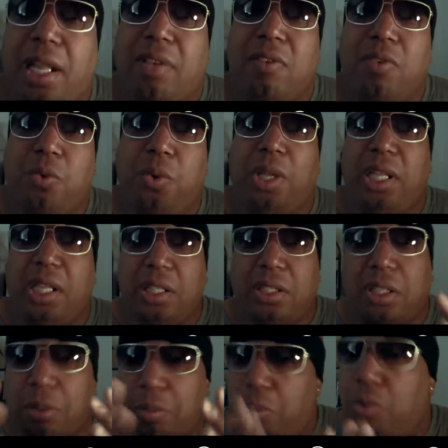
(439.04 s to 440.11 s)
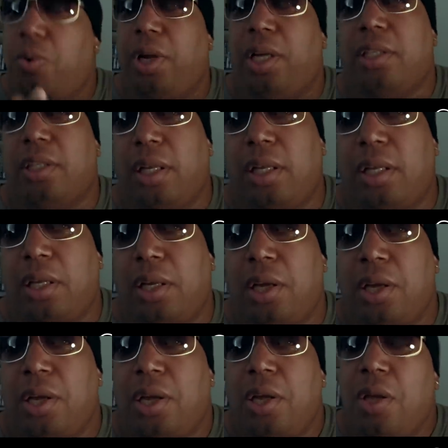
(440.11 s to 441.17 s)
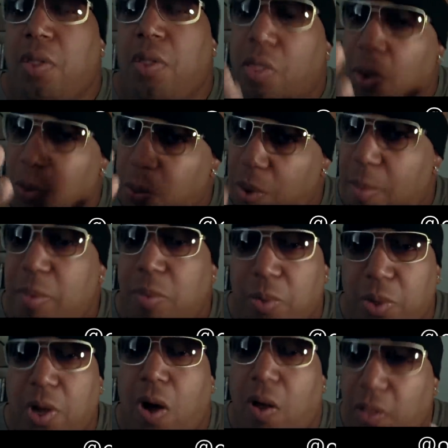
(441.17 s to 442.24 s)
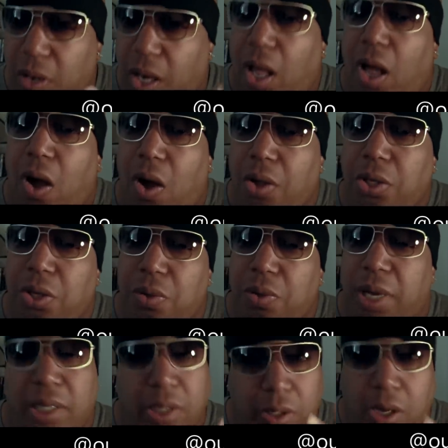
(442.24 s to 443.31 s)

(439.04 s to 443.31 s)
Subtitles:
Like, if it really gets to the point, women will call the law on you and